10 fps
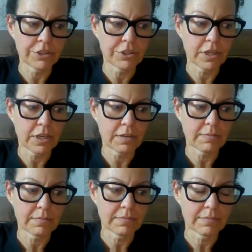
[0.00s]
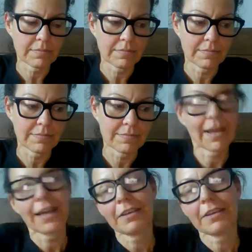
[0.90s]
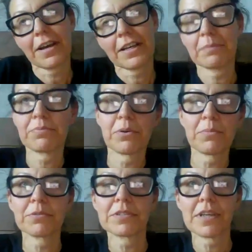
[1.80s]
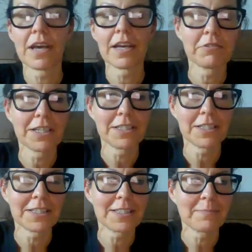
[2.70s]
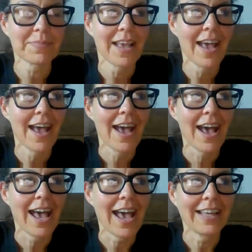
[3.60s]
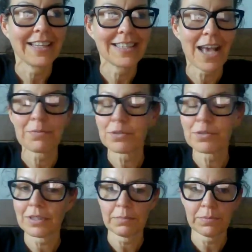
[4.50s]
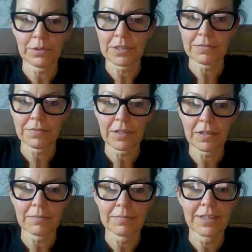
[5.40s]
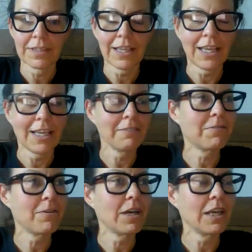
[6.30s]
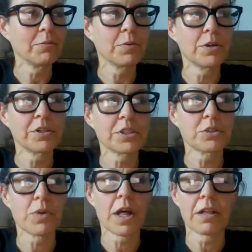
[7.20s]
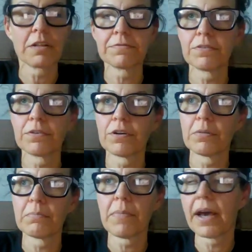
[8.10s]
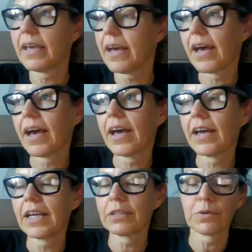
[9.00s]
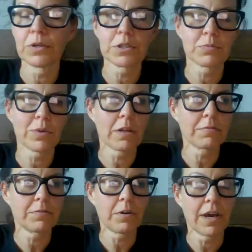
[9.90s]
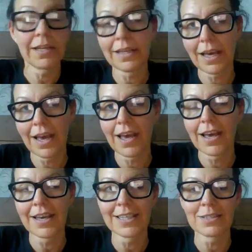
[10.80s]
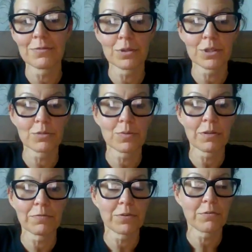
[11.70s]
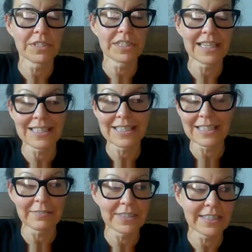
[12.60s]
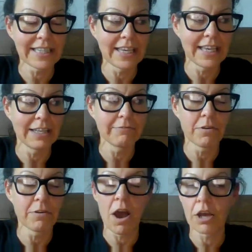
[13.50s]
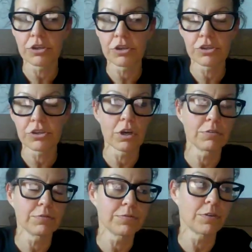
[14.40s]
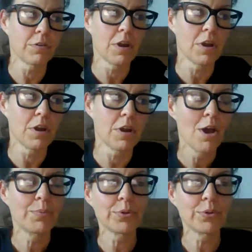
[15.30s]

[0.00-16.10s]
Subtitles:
which, if I can promote, I created, and it's absolutely beautiful. It works well for my hair. It works well for any hair. It works well for sensitive skin, for harsh coat, for